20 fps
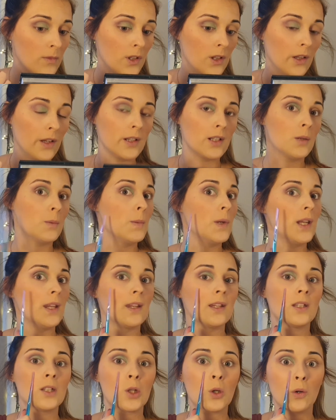Like, to me
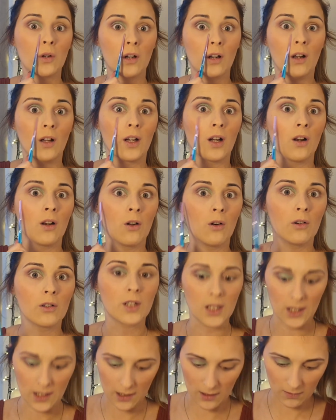this took like a lot to
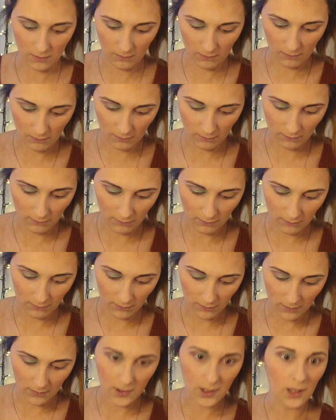get
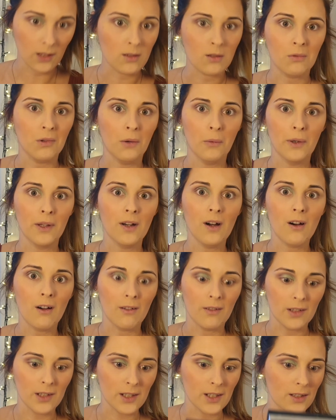to where we
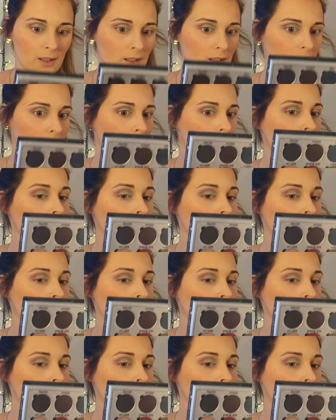are, and it's